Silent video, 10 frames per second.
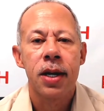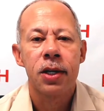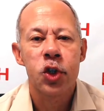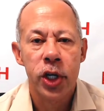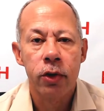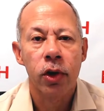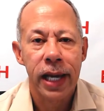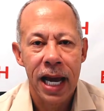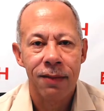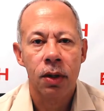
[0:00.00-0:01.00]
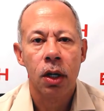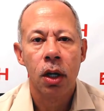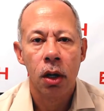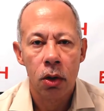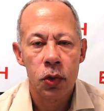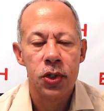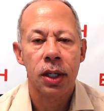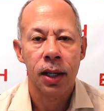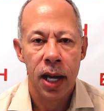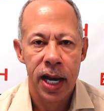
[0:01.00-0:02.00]
generally have a close
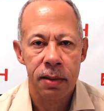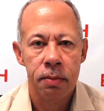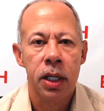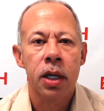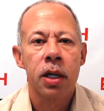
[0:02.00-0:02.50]
alignment